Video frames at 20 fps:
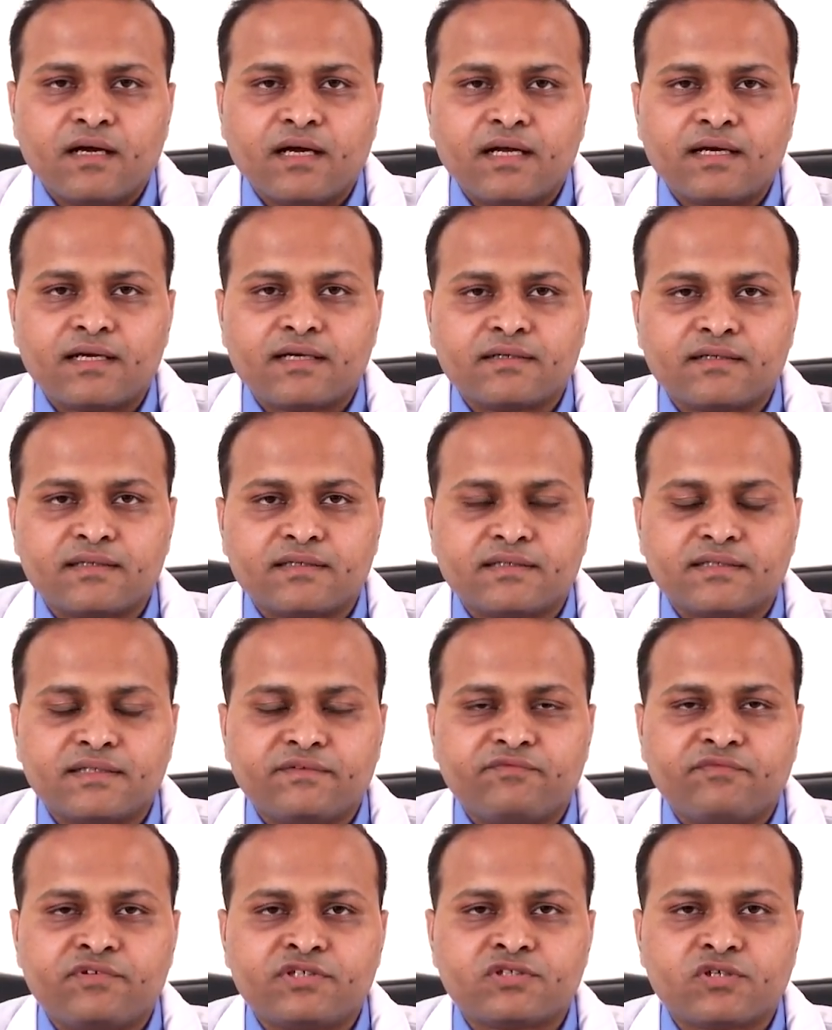and uh,
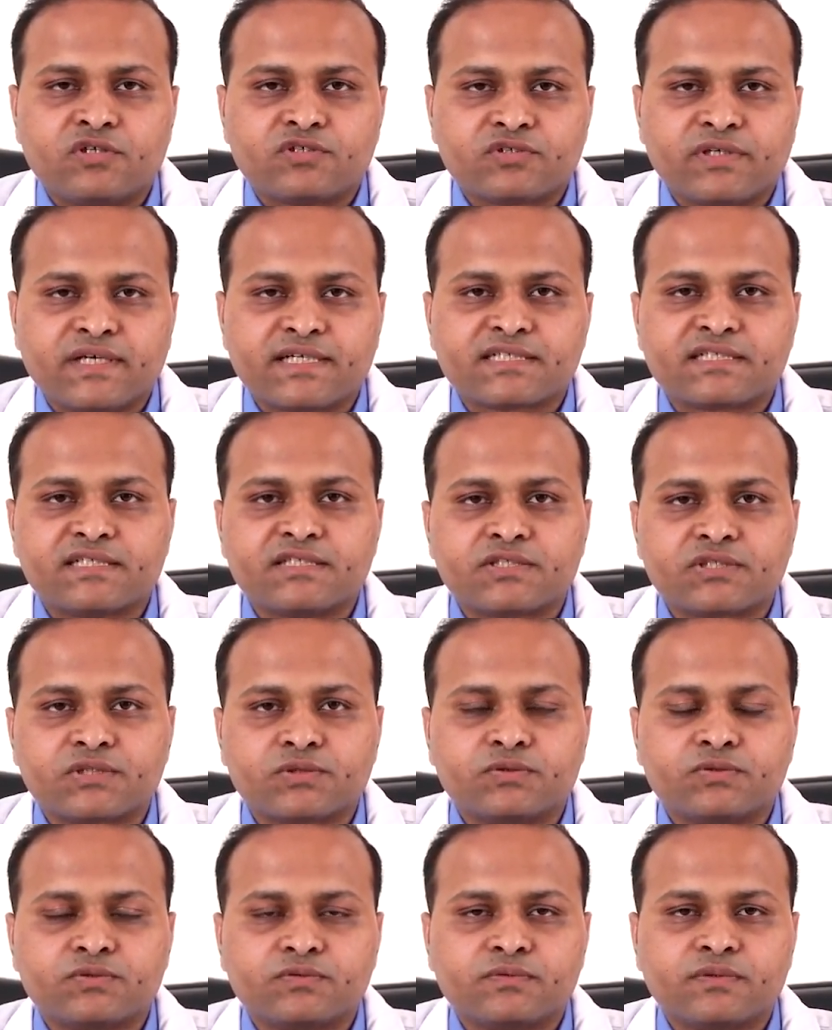which also extends
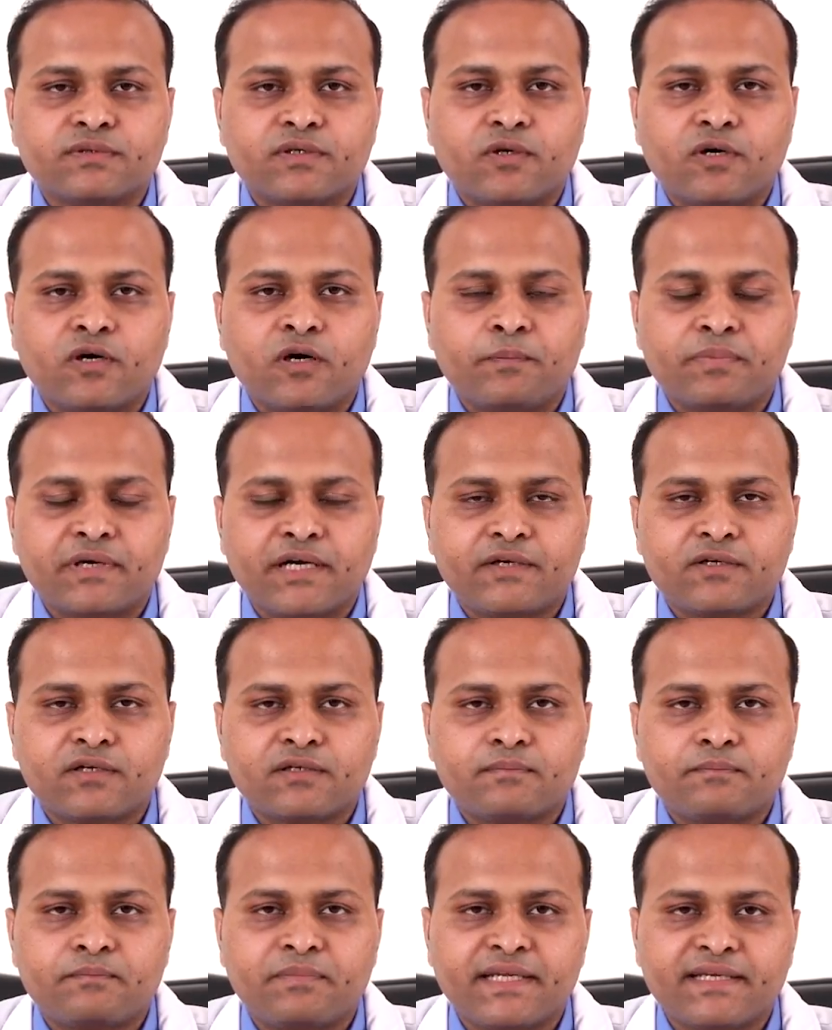to operate
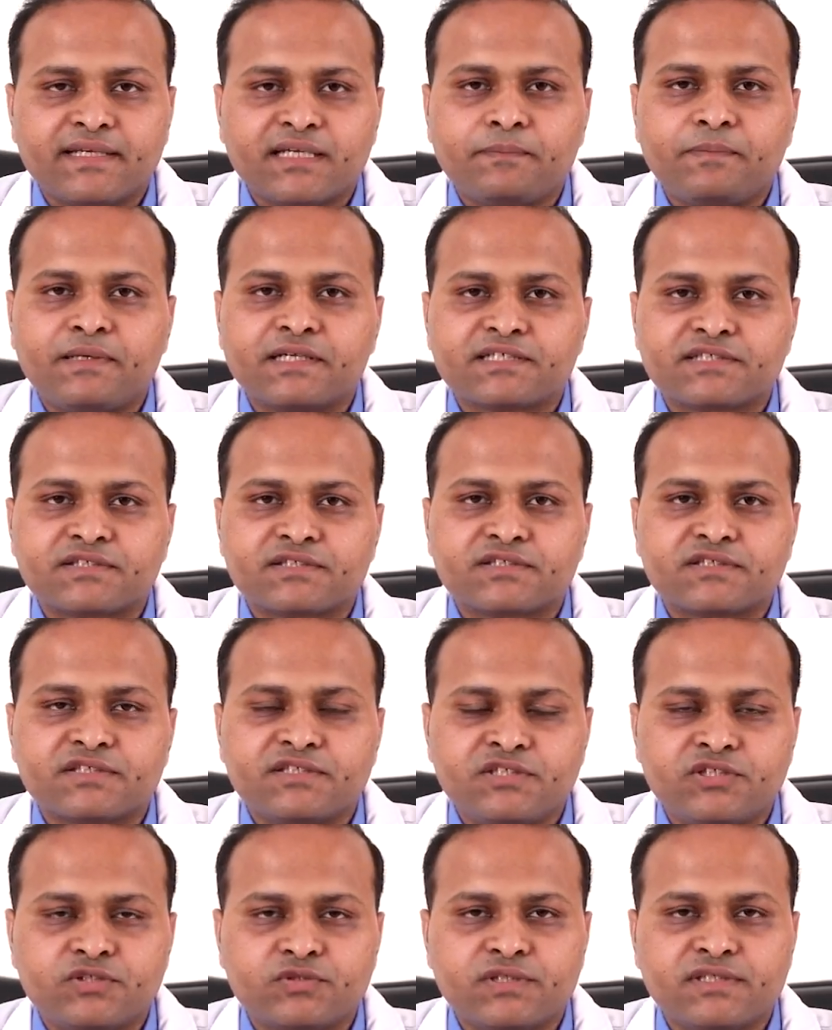on brachial plexus
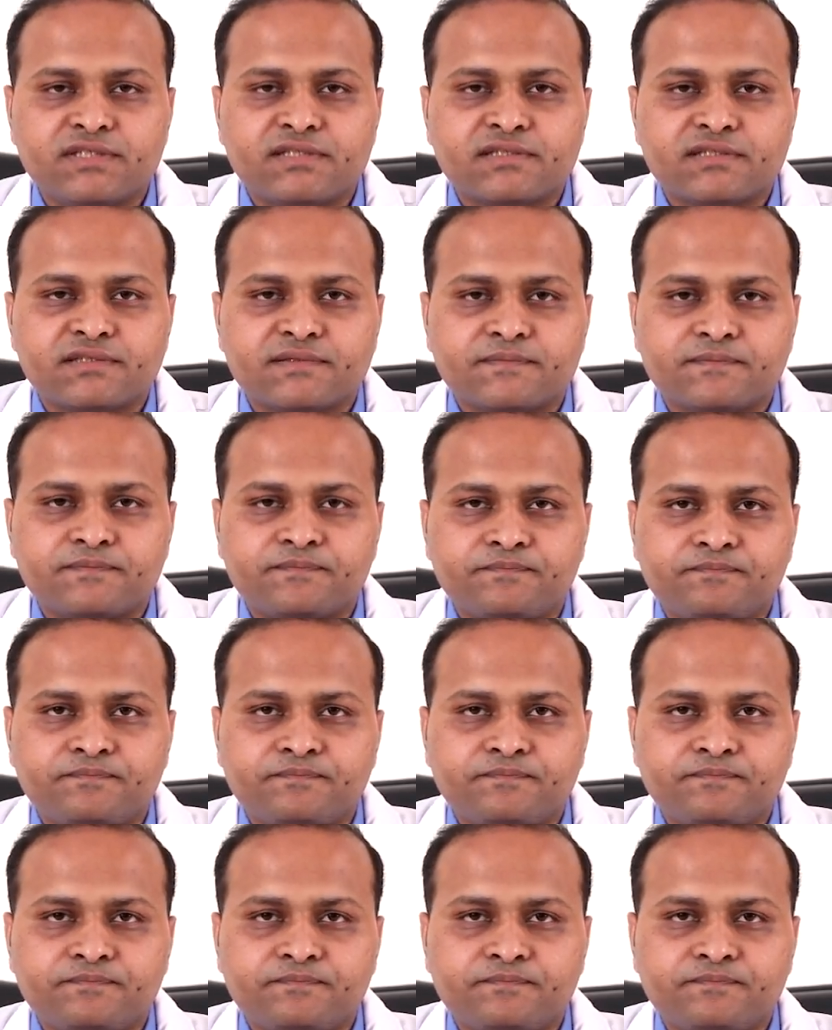injuries.